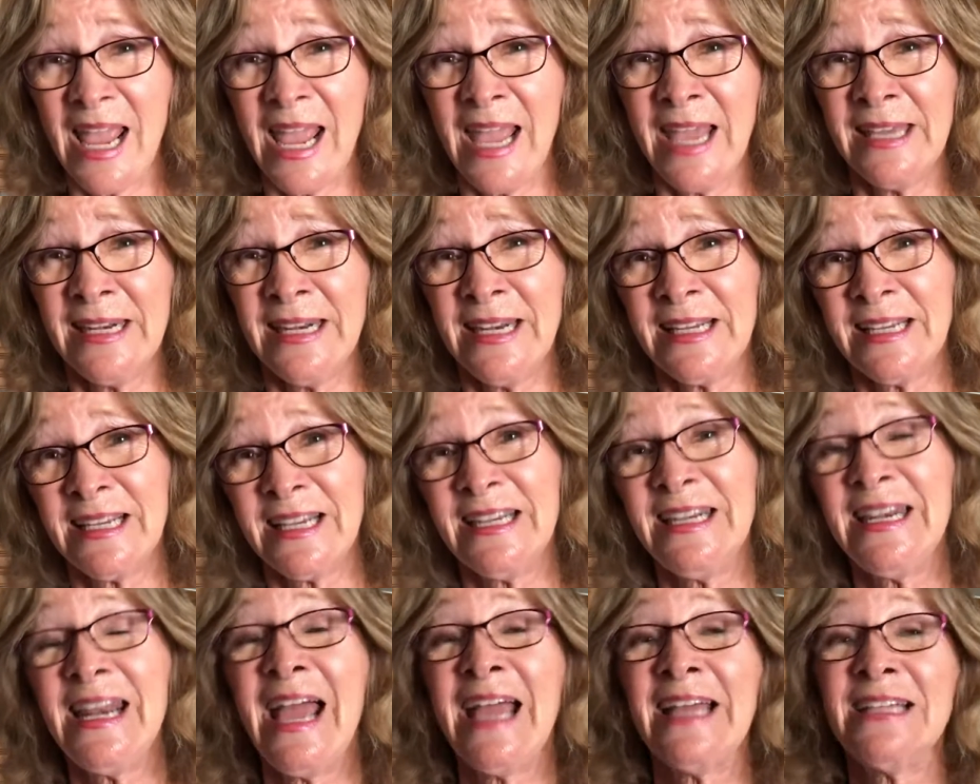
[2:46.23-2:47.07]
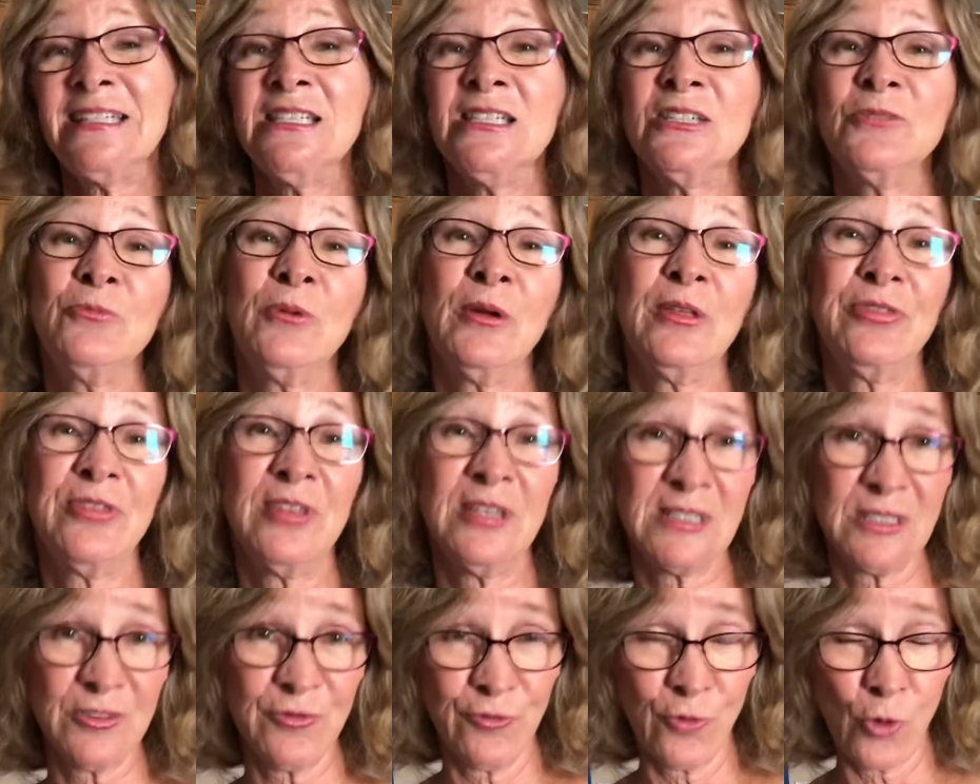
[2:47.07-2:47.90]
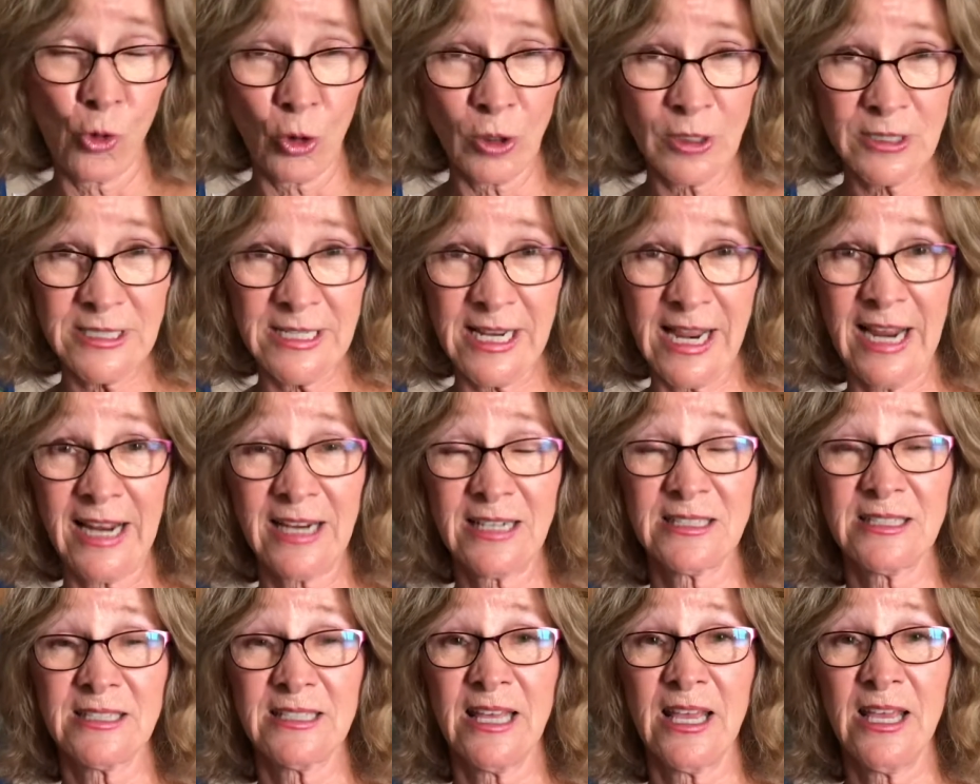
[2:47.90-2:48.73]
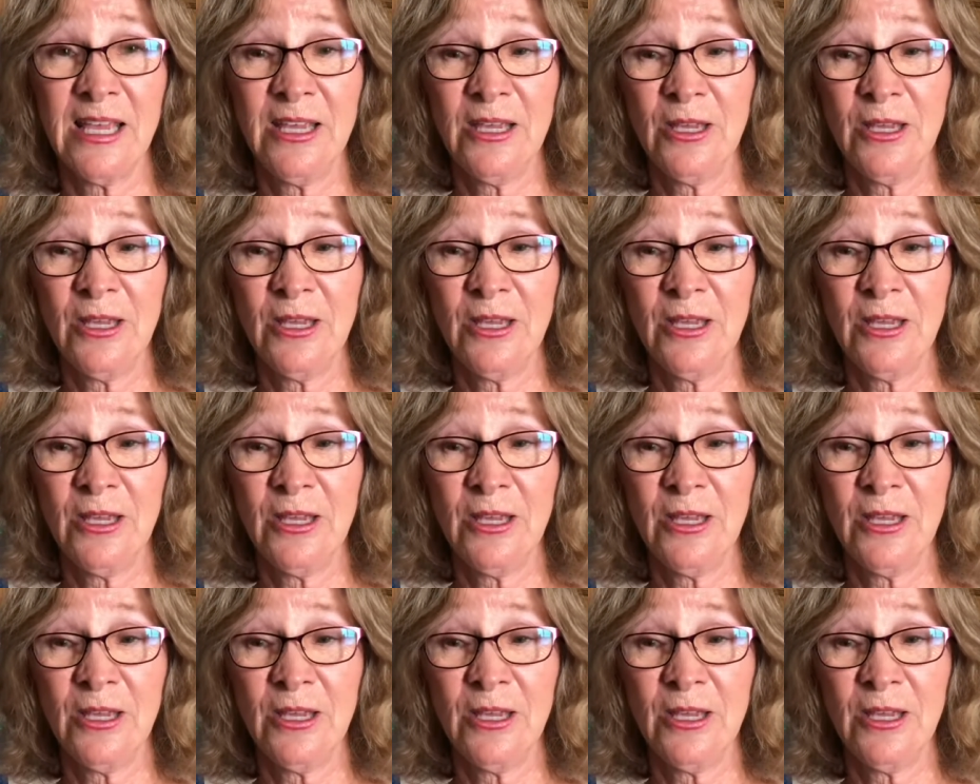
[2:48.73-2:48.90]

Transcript: and it connected with this vortex